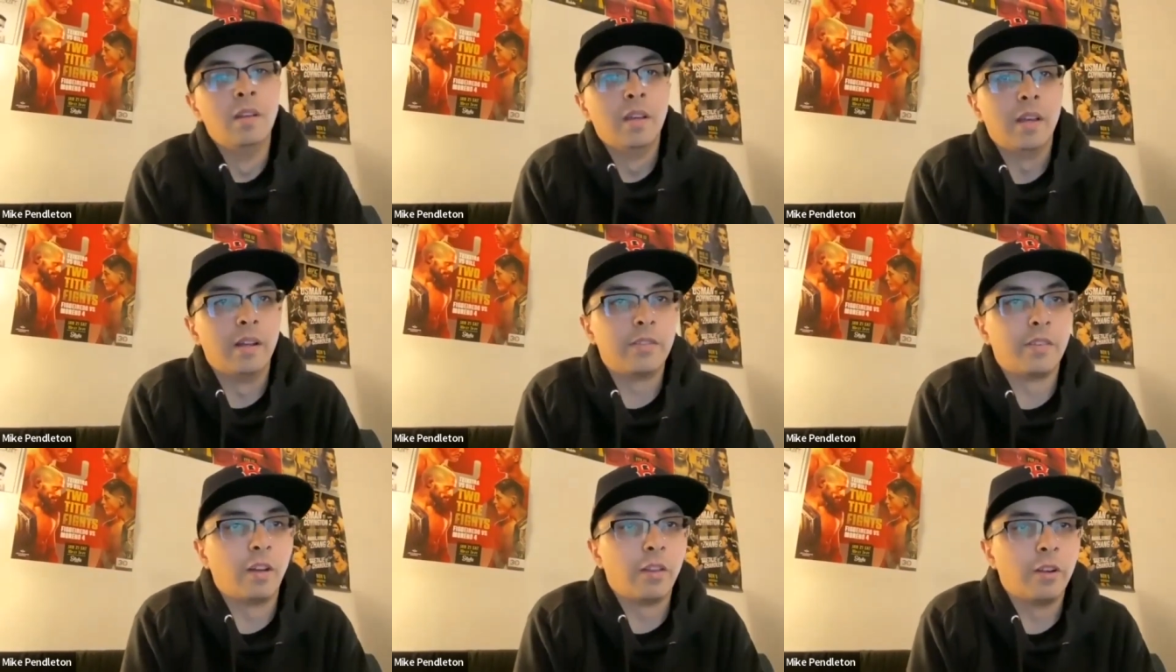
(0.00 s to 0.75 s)
It is
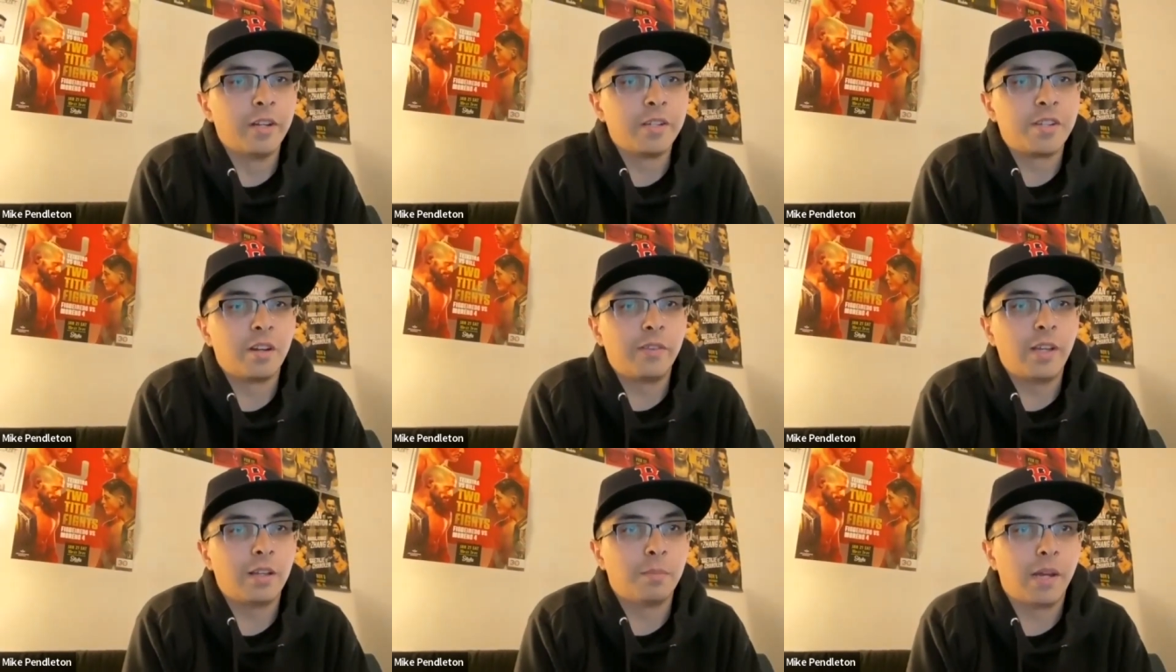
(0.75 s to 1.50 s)
another edition of
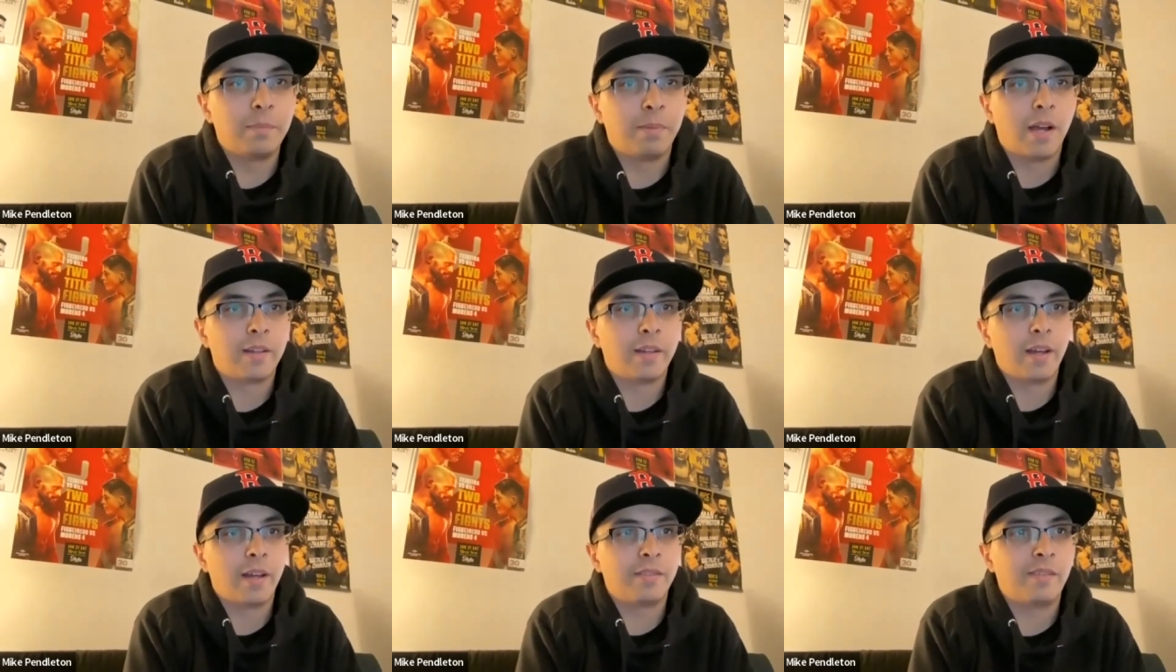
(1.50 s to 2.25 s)
the On The Mic
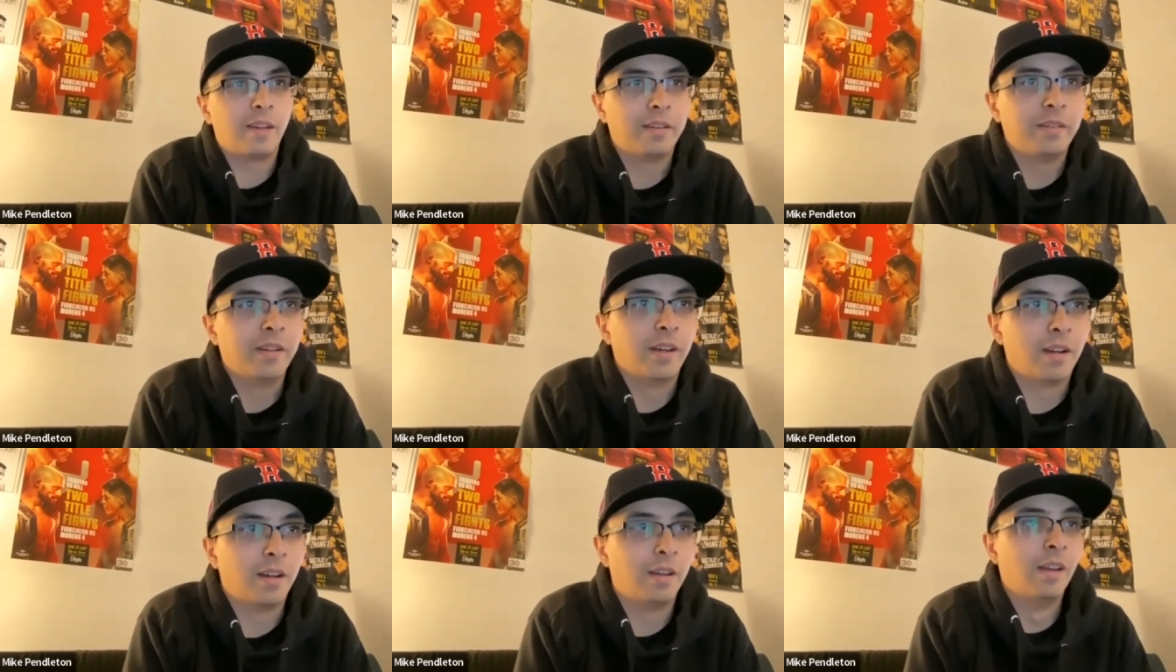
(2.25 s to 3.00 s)
podcast, and
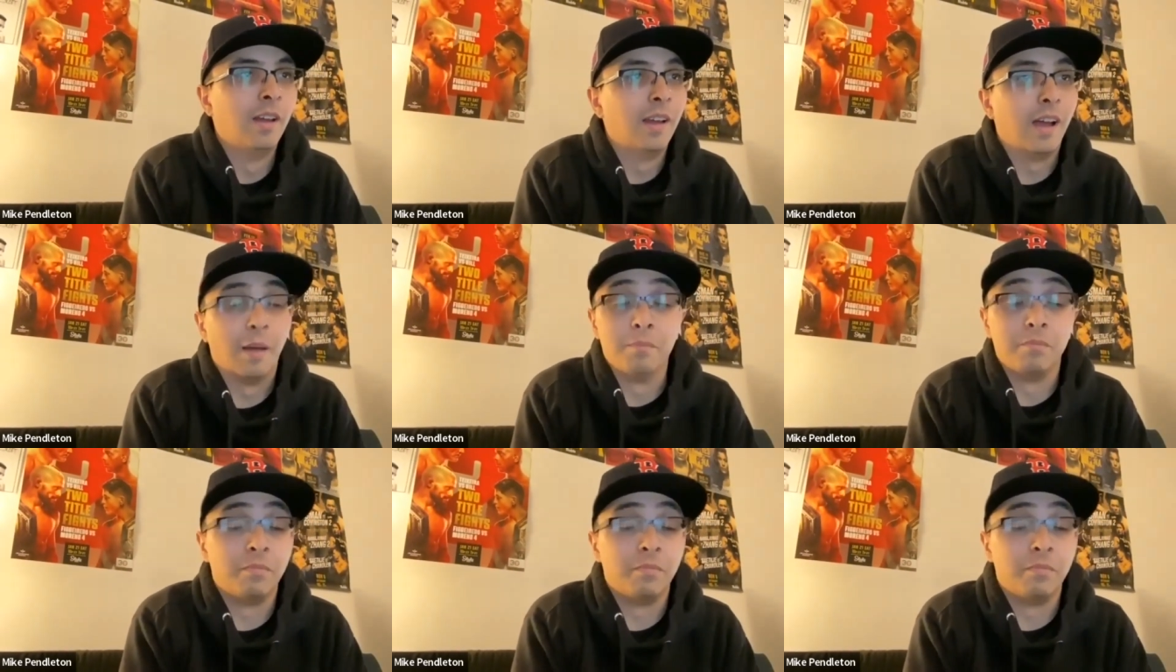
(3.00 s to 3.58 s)
uh, I'm